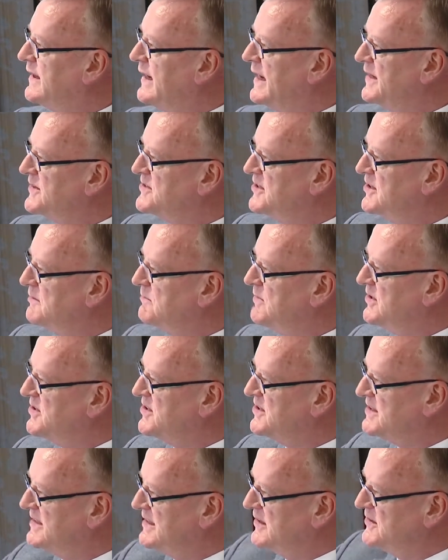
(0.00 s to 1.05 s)
accident,
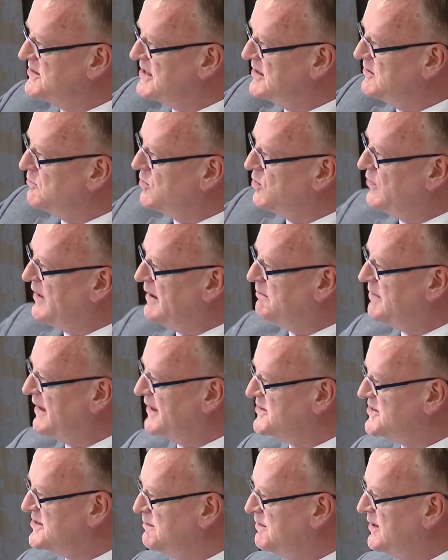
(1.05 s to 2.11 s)
emergency, you can see them all there,
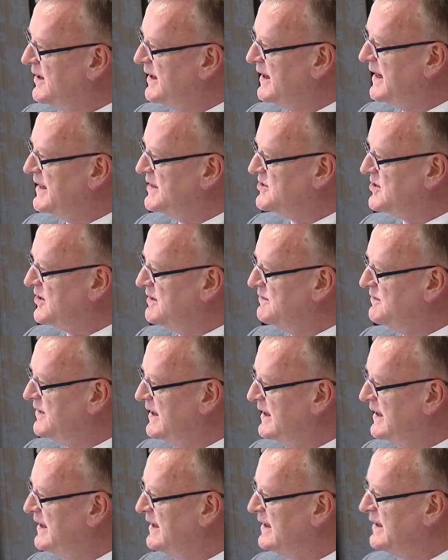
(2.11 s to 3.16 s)
blood supply, HIV,
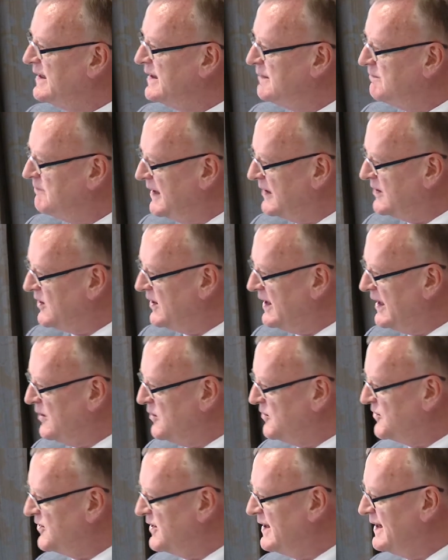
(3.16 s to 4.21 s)
mental
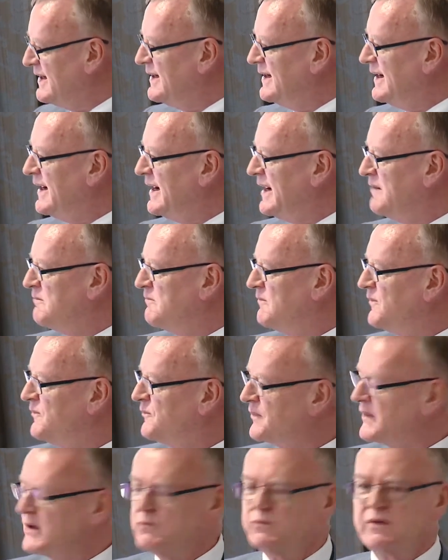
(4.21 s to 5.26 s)
health.
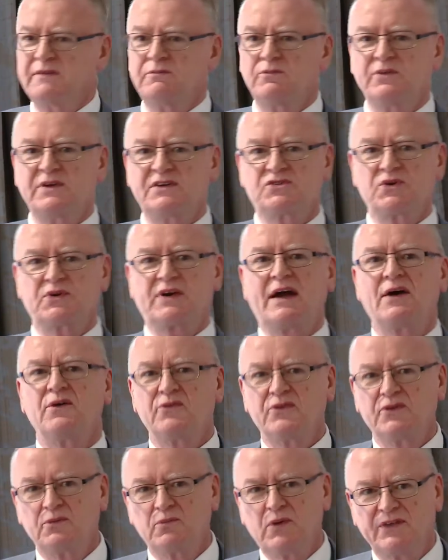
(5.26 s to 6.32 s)
We took
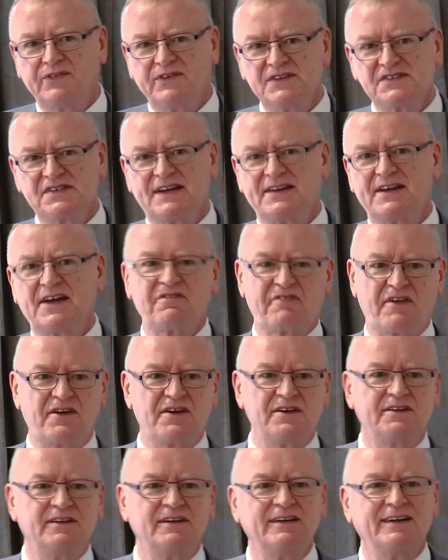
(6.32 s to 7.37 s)
out the one that said other,
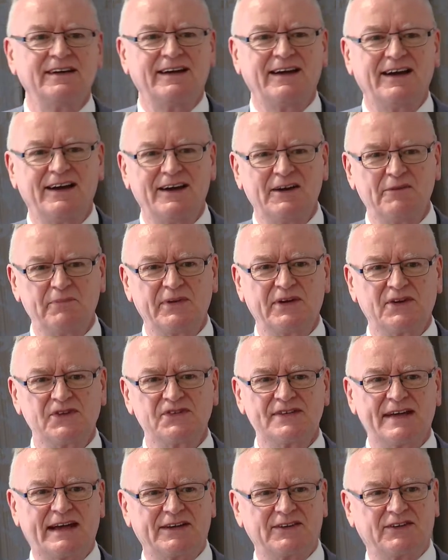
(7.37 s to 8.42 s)

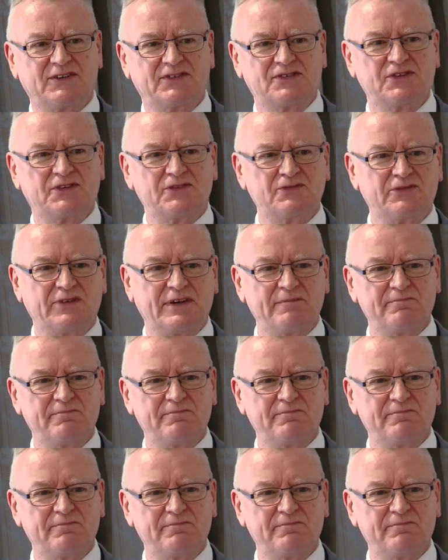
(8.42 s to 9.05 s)
because that sort of,